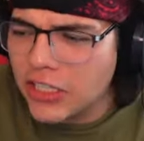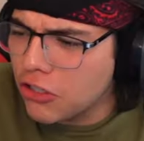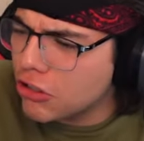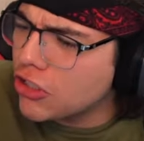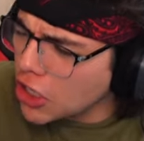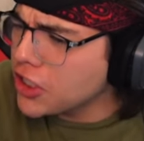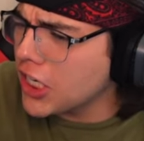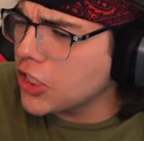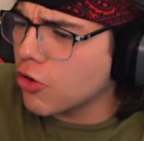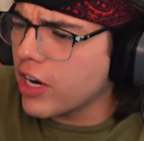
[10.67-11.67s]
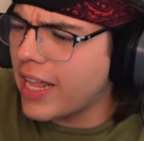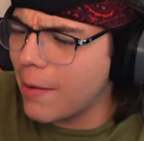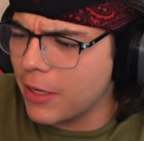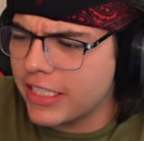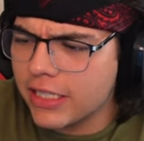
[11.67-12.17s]
into search and destroy
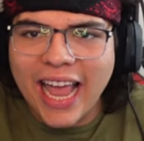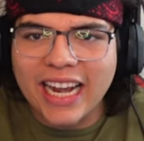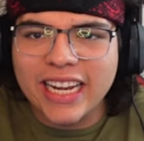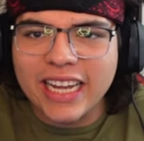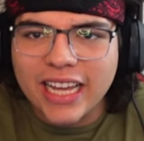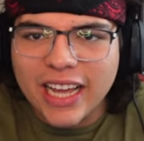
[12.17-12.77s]
lobbies and